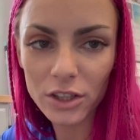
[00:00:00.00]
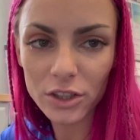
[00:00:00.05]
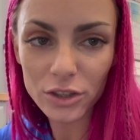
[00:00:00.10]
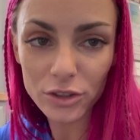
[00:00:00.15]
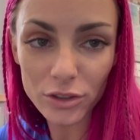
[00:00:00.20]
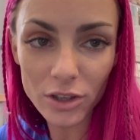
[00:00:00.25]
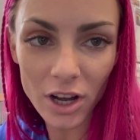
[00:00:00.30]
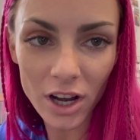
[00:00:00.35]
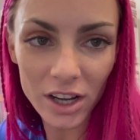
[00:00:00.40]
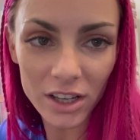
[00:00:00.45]
You
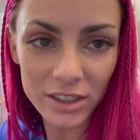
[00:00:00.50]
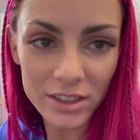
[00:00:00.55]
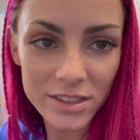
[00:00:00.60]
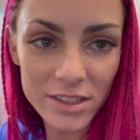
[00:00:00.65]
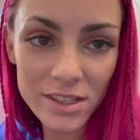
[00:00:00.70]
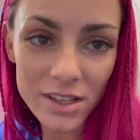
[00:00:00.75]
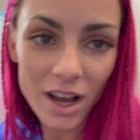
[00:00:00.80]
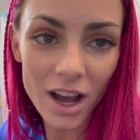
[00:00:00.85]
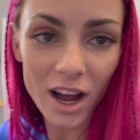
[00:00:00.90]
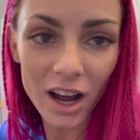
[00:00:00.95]
guys,
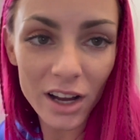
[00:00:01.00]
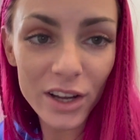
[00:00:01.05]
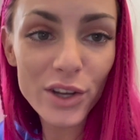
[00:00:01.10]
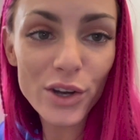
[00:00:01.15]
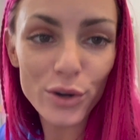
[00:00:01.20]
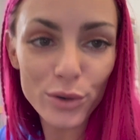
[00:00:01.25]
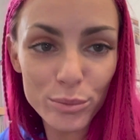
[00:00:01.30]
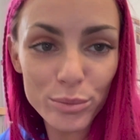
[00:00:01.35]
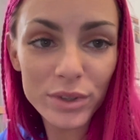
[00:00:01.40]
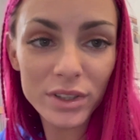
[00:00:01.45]
I
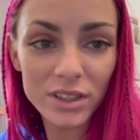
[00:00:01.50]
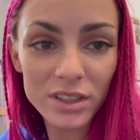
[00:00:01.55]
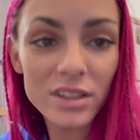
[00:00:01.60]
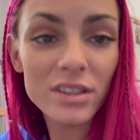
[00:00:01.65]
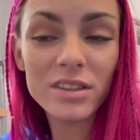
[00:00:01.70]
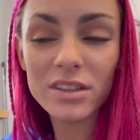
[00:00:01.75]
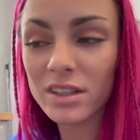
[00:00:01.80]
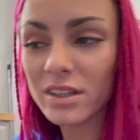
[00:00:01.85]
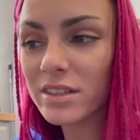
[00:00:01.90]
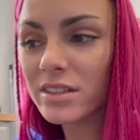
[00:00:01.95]
opened
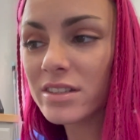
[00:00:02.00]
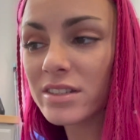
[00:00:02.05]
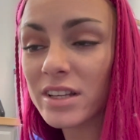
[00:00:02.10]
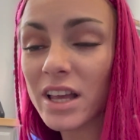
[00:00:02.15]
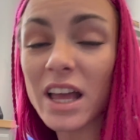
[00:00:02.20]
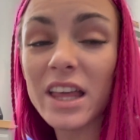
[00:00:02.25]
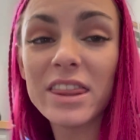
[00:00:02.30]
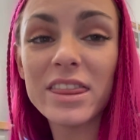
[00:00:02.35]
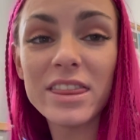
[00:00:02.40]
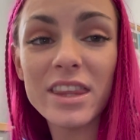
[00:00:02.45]
this
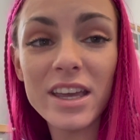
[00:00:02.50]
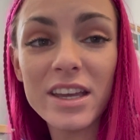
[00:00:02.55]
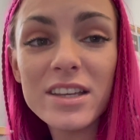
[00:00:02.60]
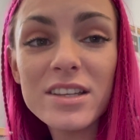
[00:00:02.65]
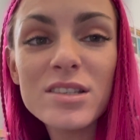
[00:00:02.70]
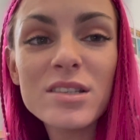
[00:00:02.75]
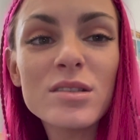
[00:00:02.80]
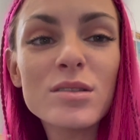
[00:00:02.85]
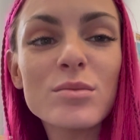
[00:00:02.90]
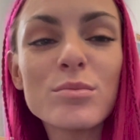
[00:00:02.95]
and they
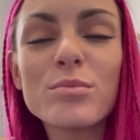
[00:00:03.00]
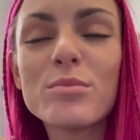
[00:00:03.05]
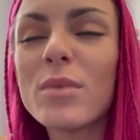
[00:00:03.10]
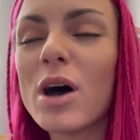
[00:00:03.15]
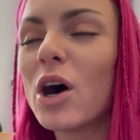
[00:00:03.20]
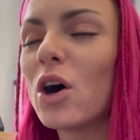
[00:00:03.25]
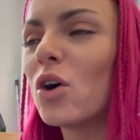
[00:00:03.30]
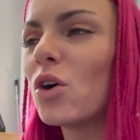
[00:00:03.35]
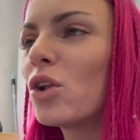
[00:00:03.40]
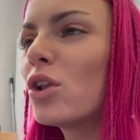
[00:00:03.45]

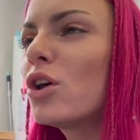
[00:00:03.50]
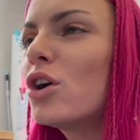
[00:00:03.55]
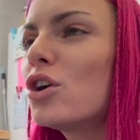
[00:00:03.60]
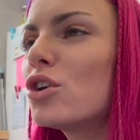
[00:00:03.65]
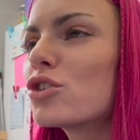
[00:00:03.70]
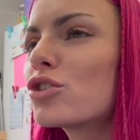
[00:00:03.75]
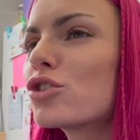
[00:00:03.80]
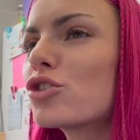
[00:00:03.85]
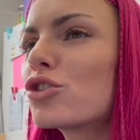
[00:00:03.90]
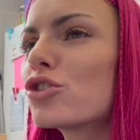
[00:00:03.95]
smell
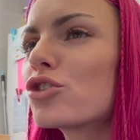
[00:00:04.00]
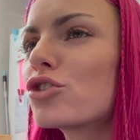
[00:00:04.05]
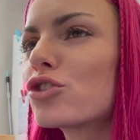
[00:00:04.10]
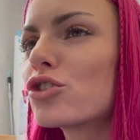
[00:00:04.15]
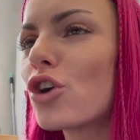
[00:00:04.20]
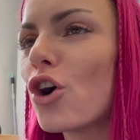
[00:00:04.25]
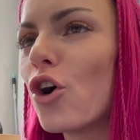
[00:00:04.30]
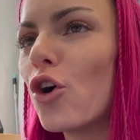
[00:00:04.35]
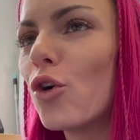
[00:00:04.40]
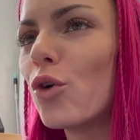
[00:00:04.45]

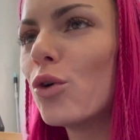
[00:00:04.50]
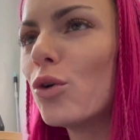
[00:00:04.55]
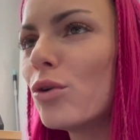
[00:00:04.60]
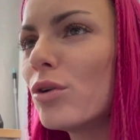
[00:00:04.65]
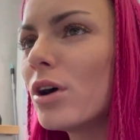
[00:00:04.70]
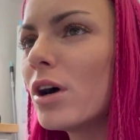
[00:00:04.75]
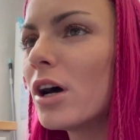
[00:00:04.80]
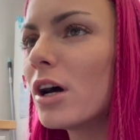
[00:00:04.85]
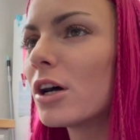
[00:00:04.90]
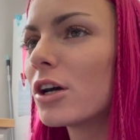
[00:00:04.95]
so
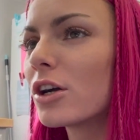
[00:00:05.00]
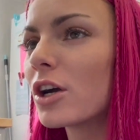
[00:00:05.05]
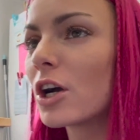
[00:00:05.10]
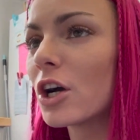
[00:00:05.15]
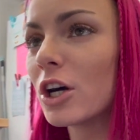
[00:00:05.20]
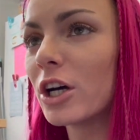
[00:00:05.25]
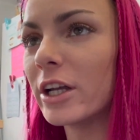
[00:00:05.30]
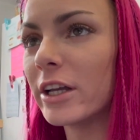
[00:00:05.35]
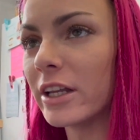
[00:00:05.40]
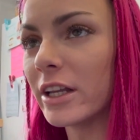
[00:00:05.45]

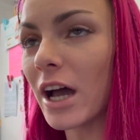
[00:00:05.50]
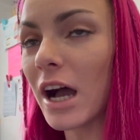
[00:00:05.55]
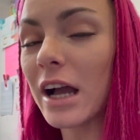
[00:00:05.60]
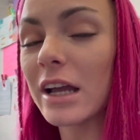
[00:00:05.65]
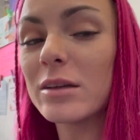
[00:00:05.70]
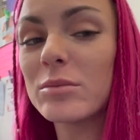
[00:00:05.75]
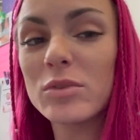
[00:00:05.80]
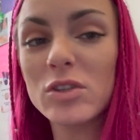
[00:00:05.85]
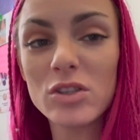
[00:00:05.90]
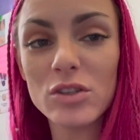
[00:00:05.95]
good. I
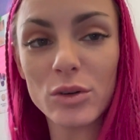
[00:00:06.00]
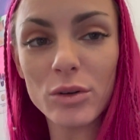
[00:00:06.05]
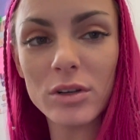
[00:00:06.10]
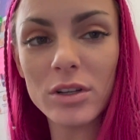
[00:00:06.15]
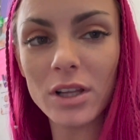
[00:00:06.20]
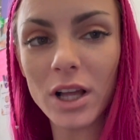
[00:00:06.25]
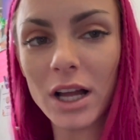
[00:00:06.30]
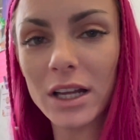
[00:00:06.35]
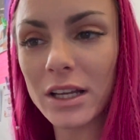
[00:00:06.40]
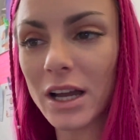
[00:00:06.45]
am so
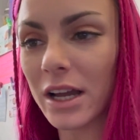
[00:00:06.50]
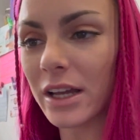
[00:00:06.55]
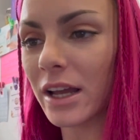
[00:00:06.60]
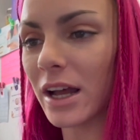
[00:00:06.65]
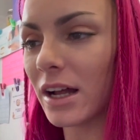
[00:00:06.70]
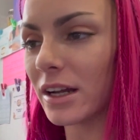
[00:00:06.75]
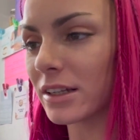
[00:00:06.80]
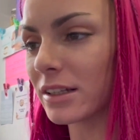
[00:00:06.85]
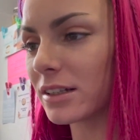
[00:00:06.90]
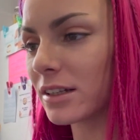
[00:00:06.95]
glad I
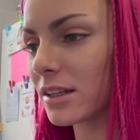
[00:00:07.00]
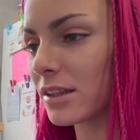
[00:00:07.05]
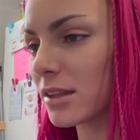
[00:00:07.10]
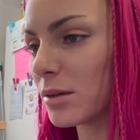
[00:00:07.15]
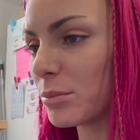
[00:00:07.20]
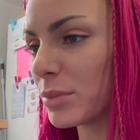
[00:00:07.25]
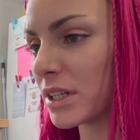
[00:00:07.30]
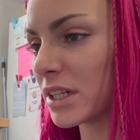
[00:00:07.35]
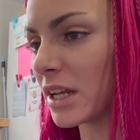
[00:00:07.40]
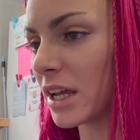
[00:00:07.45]
added the
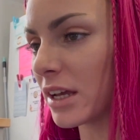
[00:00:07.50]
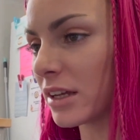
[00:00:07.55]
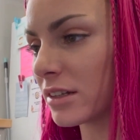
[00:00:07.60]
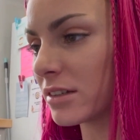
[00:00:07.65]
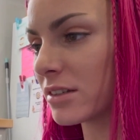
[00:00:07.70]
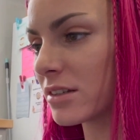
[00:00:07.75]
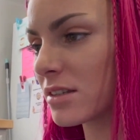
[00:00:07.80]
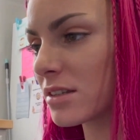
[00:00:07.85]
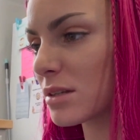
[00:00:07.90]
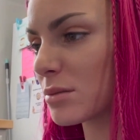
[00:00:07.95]

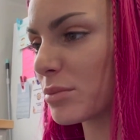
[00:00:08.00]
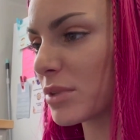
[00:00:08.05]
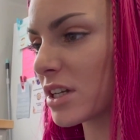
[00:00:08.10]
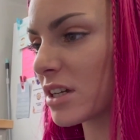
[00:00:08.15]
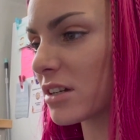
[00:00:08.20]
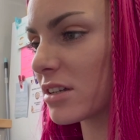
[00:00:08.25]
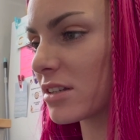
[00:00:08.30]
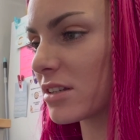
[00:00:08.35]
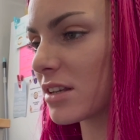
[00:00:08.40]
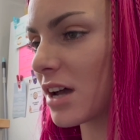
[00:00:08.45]
bananas
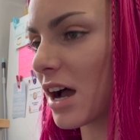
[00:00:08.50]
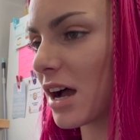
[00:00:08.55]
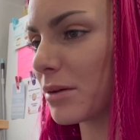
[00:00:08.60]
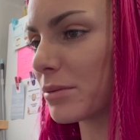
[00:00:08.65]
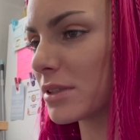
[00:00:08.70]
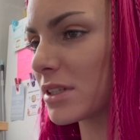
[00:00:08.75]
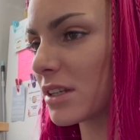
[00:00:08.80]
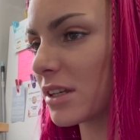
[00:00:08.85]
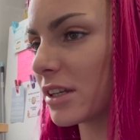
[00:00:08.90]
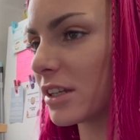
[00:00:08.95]
because I
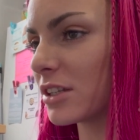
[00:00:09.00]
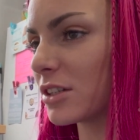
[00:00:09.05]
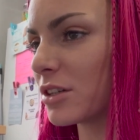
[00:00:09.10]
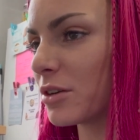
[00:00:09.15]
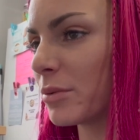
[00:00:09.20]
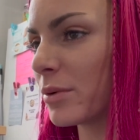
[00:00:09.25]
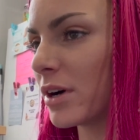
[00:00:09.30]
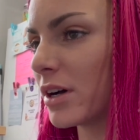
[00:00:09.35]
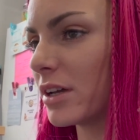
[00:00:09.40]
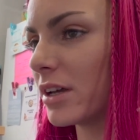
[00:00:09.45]
was like, you know
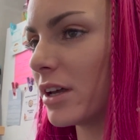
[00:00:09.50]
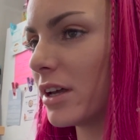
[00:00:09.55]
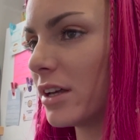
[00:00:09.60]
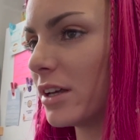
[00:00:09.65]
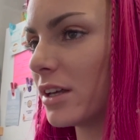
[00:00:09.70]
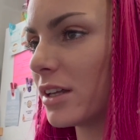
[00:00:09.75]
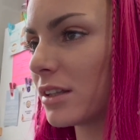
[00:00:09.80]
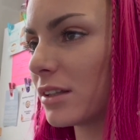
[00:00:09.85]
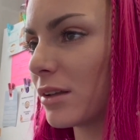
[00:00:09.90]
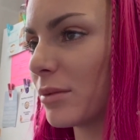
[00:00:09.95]
what,
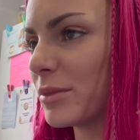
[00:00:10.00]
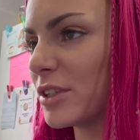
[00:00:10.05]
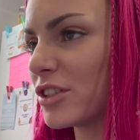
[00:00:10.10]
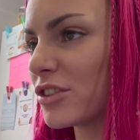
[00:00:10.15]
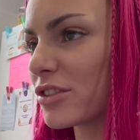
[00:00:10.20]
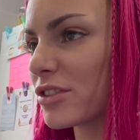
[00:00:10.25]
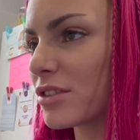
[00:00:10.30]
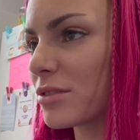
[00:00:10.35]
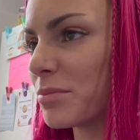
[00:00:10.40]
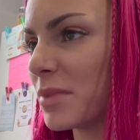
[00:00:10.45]
let me
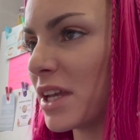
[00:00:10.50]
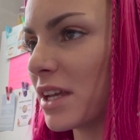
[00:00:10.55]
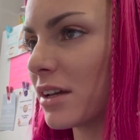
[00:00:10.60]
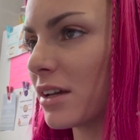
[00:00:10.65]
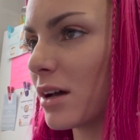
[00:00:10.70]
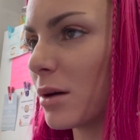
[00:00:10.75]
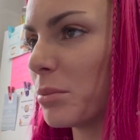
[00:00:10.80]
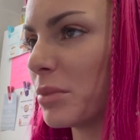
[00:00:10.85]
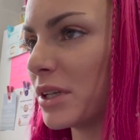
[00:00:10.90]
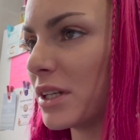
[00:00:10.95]
just make it
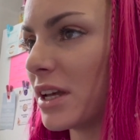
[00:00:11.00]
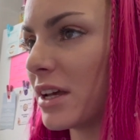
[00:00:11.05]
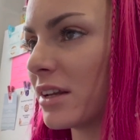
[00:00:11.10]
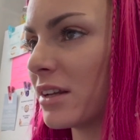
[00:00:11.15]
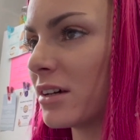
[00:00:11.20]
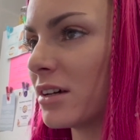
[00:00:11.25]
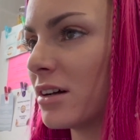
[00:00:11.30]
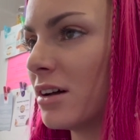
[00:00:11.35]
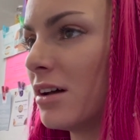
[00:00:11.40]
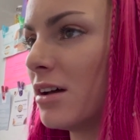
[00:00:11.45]
a
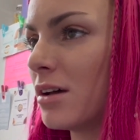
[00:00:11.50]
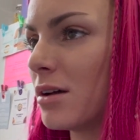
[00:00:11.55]
banana